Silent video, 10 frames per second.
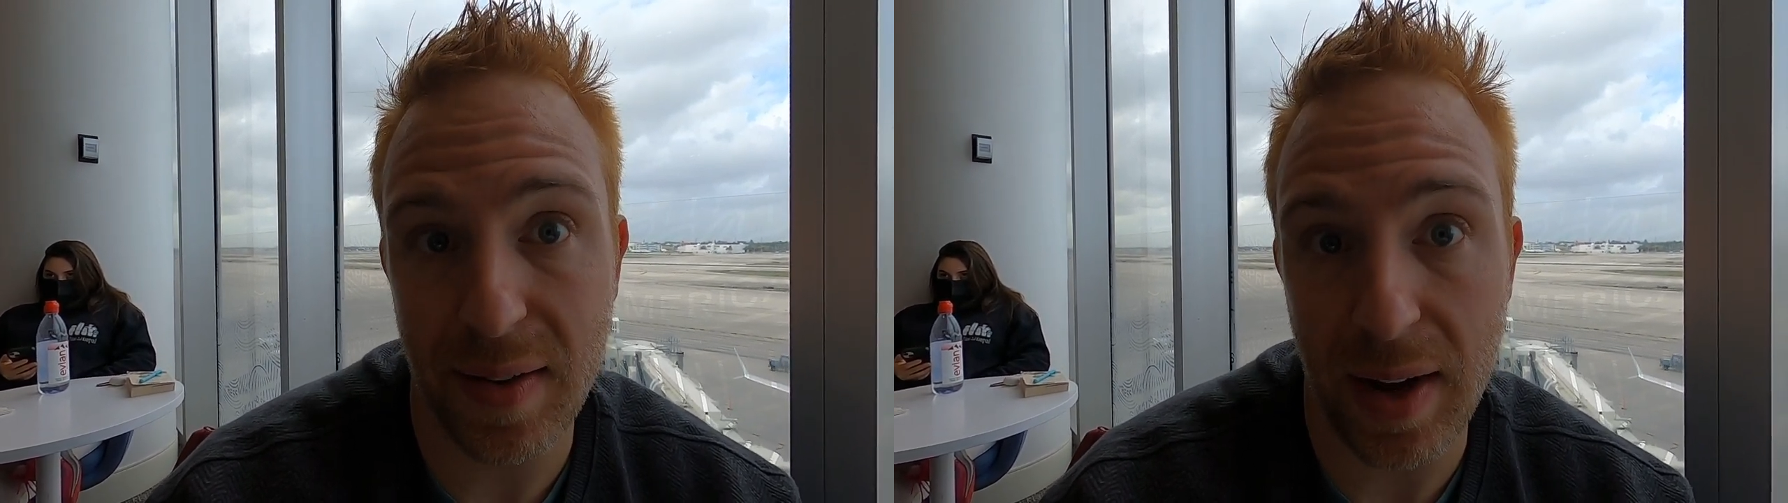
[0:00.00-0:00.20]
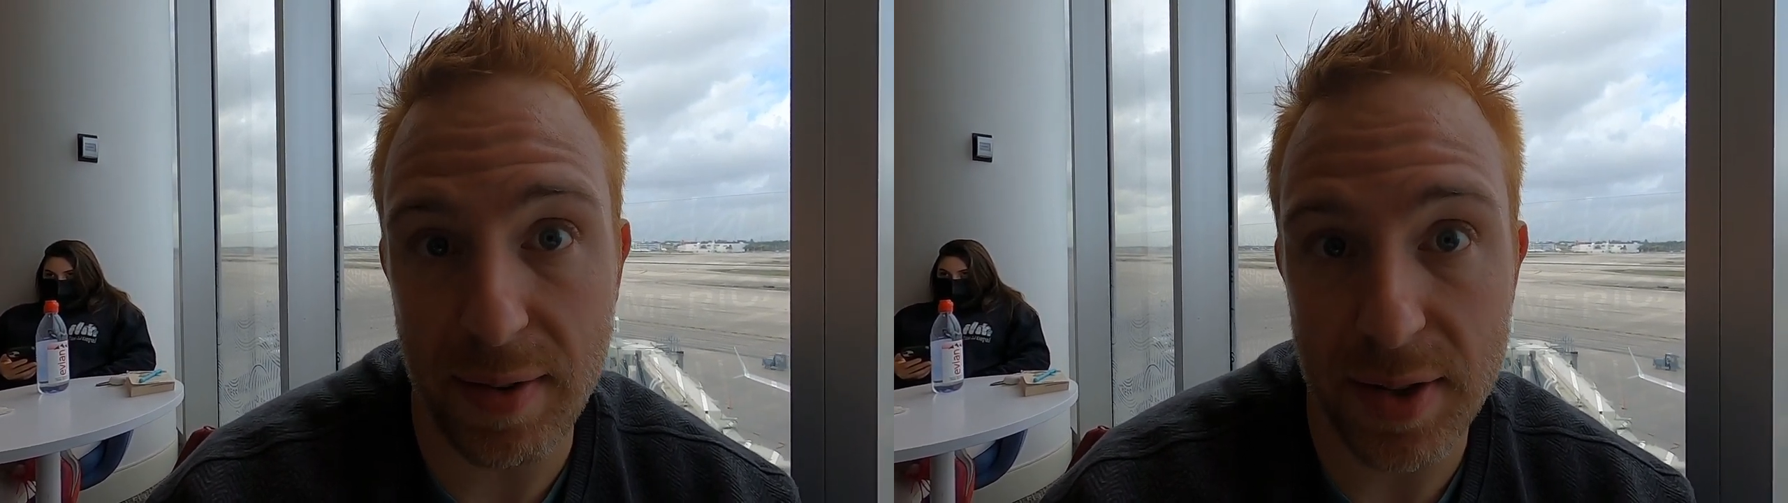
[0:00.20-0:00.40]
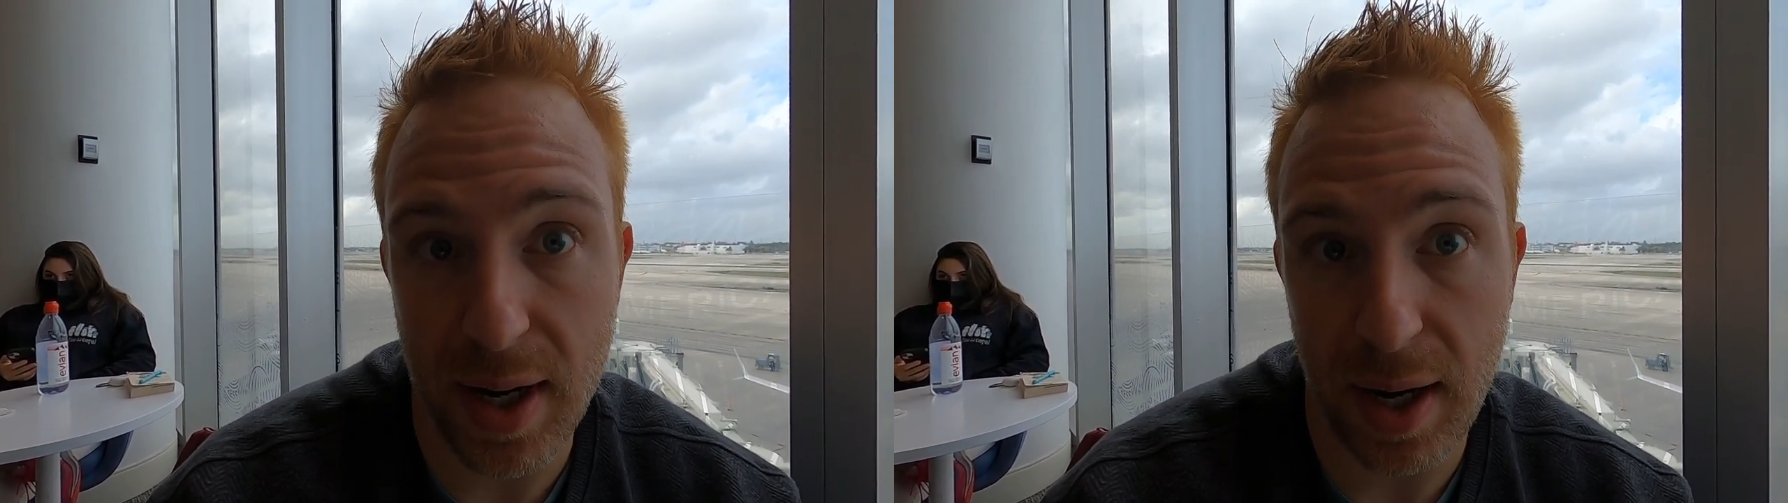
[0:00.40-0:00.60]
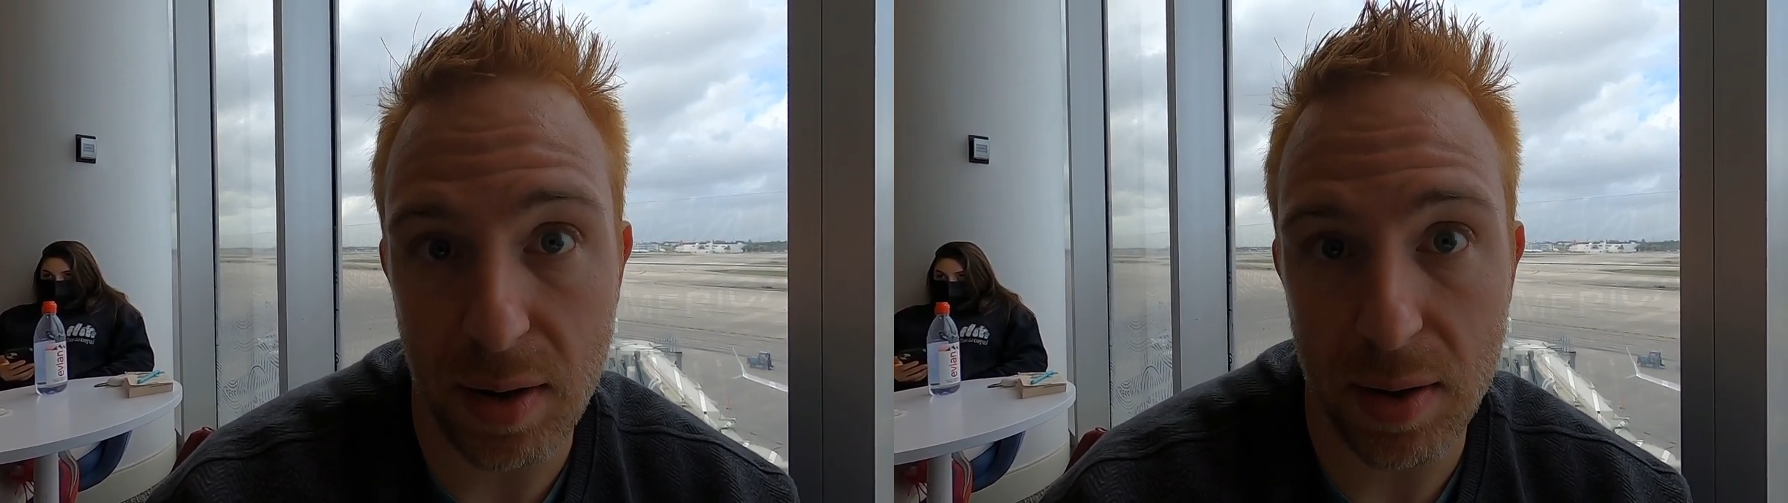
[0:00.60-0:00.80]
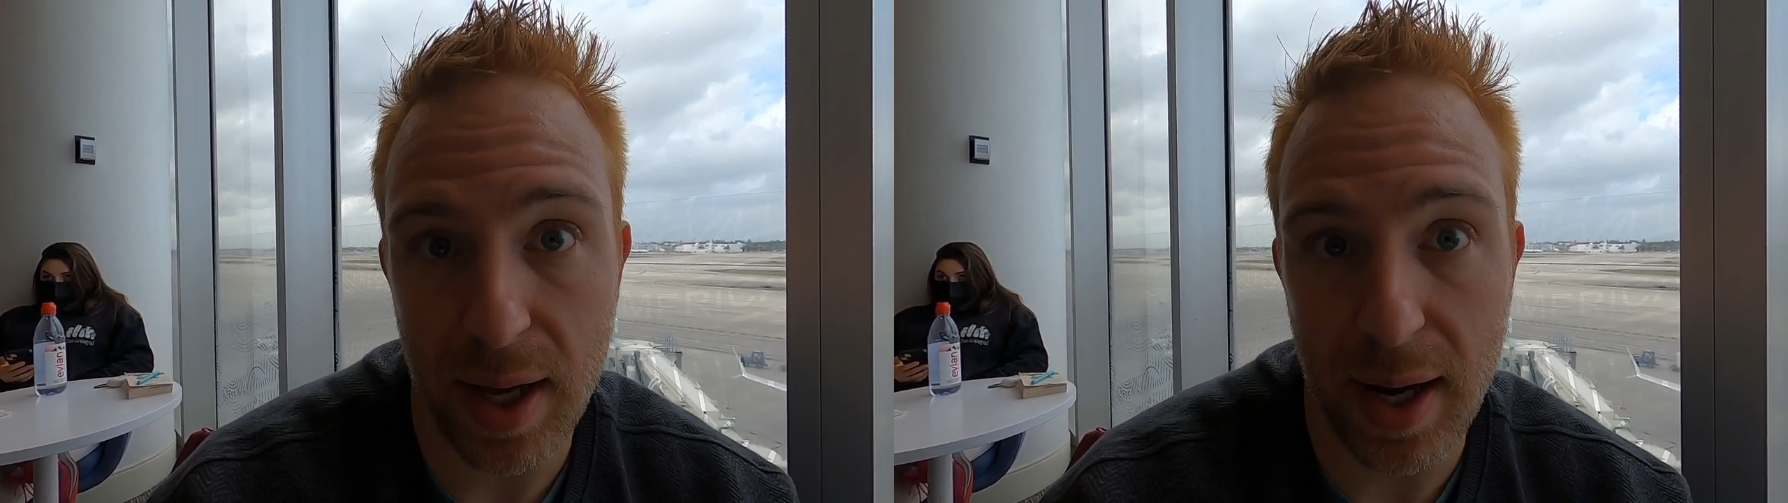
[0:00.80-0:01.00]

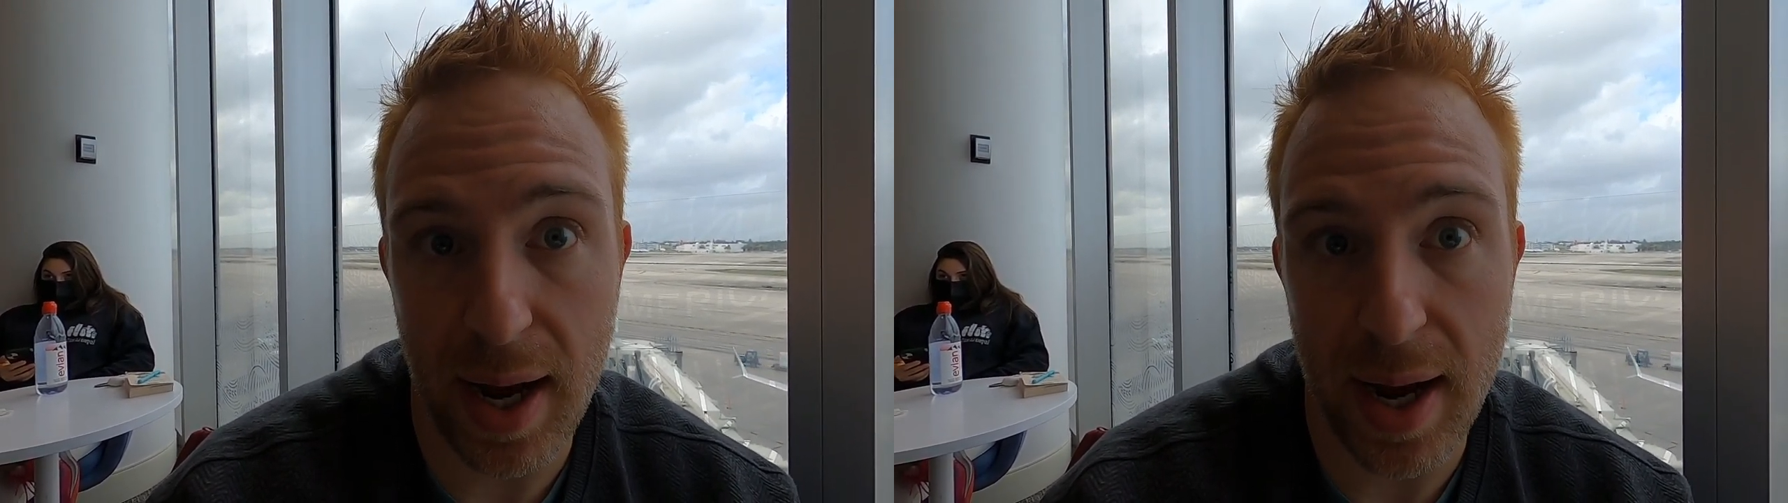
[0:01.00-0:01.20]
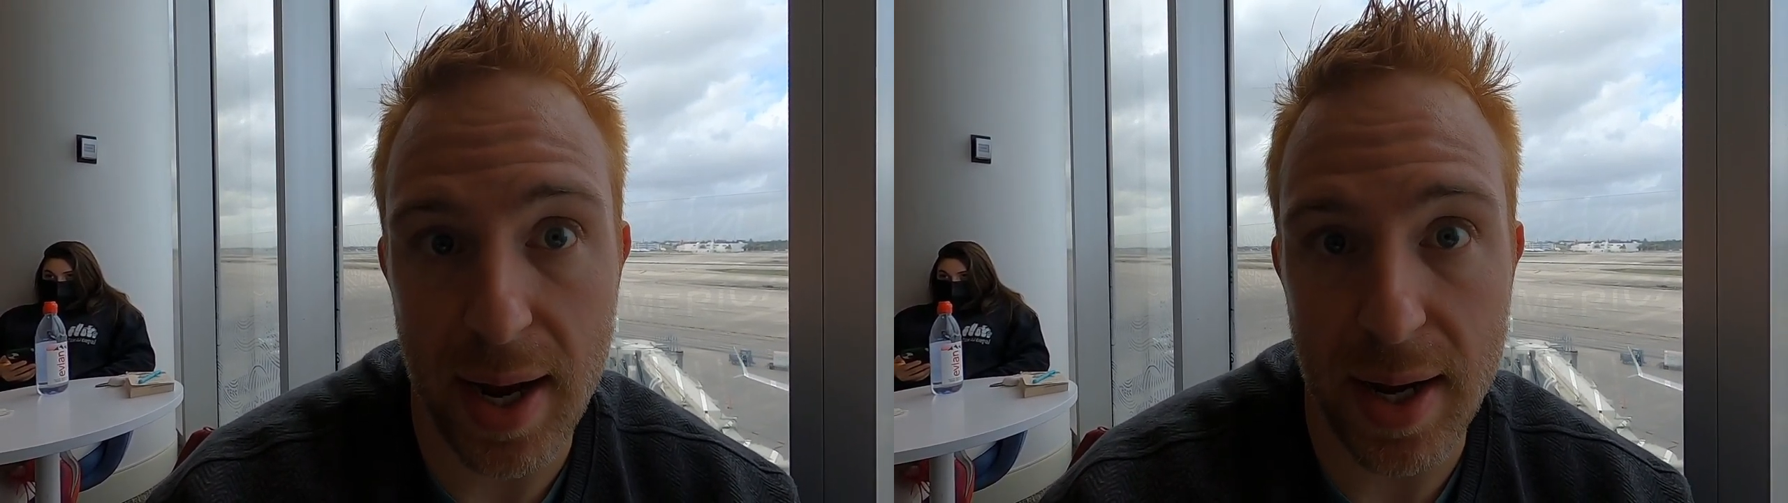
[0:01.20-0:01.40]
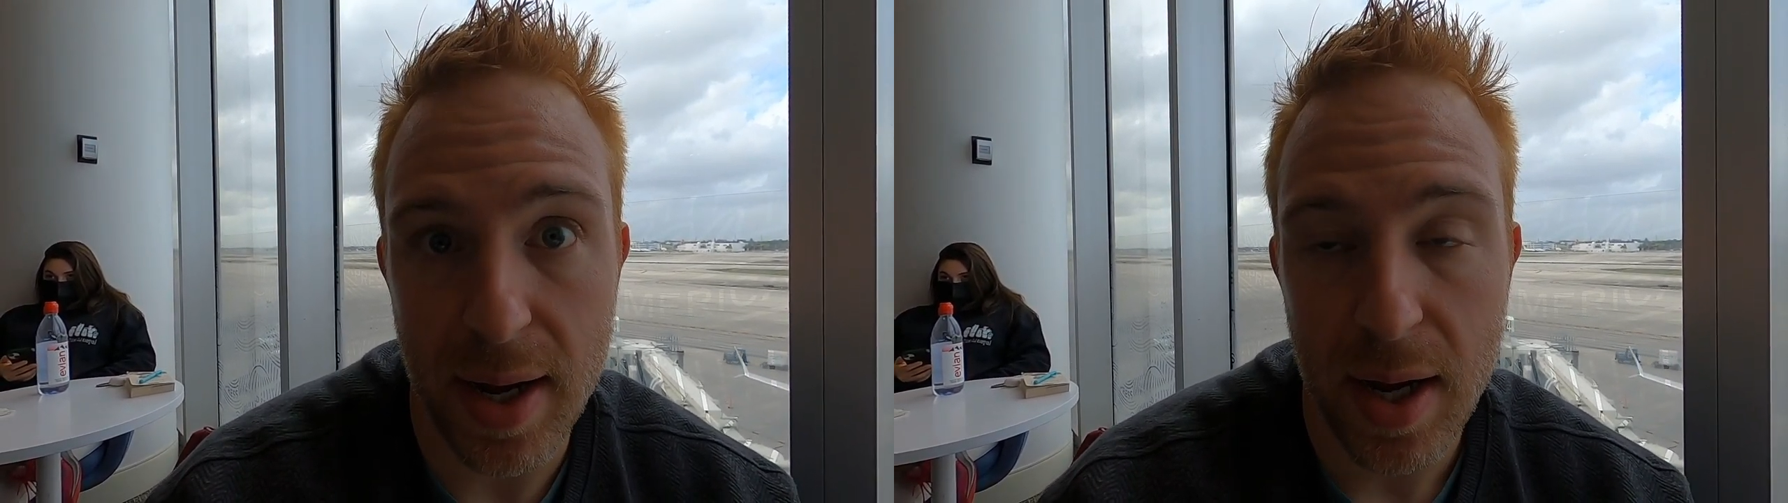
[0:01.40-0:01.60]
lifestyle that I